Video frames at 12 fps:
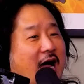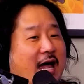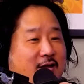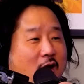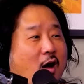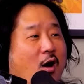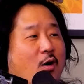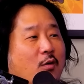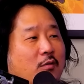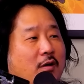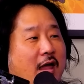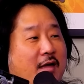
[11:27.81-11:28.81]
Because I
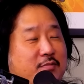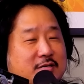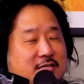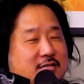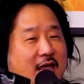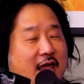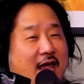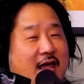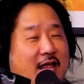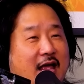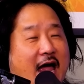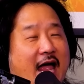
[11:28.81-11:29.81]
know, and this is,
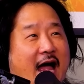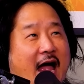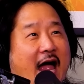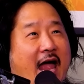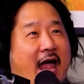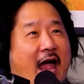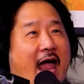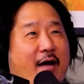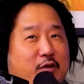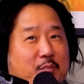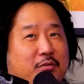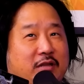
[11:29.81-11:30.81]
I, I, I,
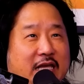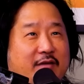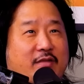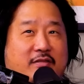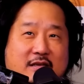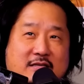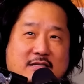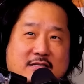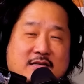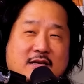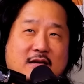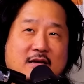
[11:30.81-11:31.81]
have to believe that this
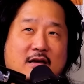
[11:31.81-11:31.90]
is